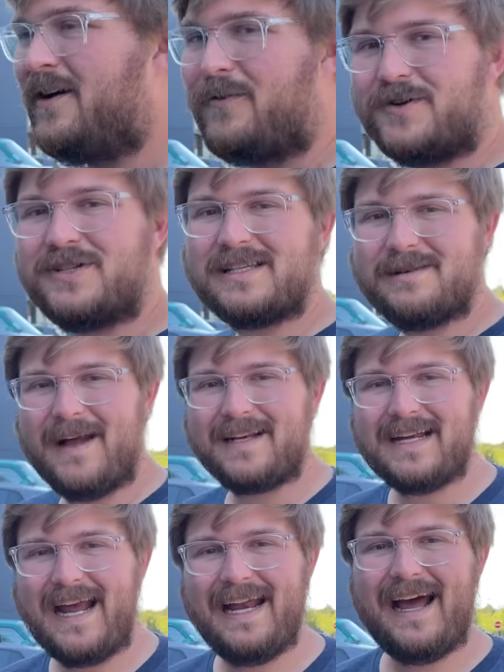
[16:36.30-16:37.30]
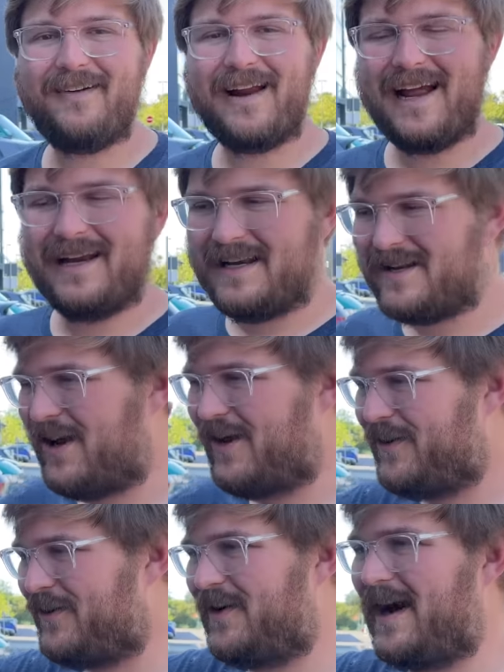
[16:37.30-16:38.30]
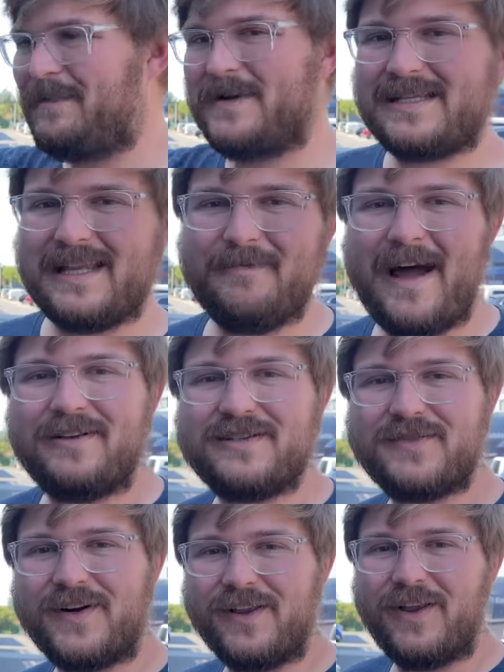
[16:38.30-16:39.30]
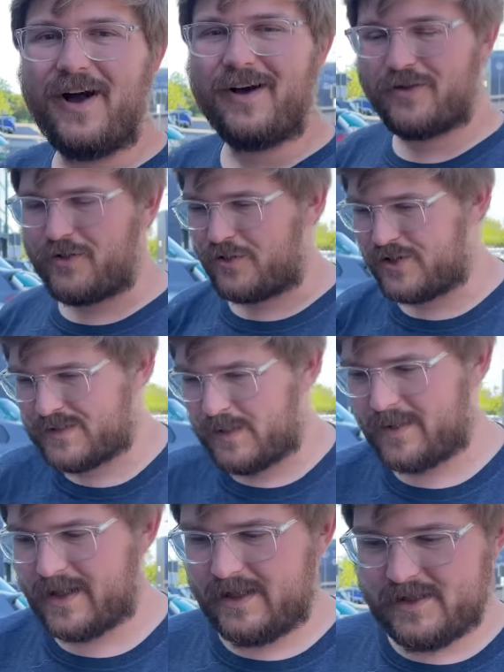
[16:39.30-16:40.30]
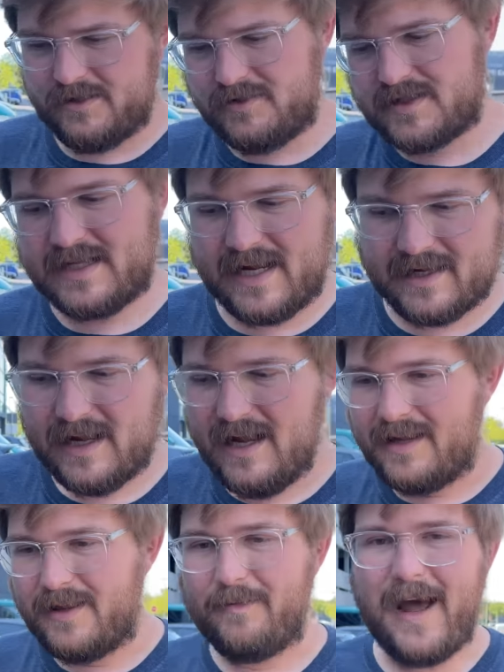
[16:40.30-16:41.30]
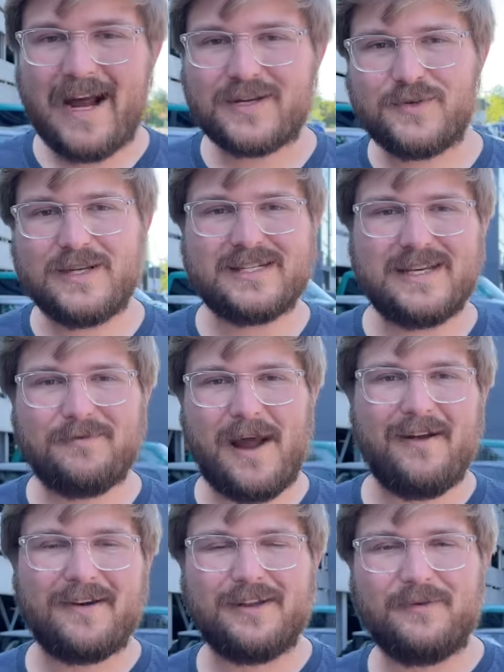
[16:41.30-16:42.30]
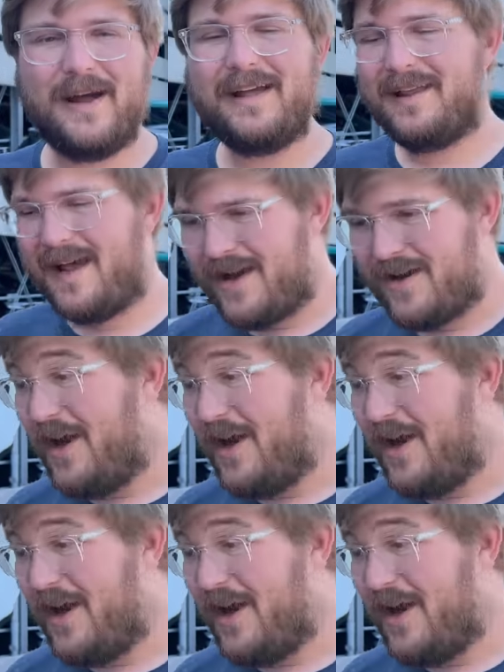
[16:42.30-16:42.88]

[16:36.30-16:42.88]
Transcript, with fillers: We're just about to head out and go up into the mountains for a long cruise. What we're gonna do is take the back twisty route on the way there.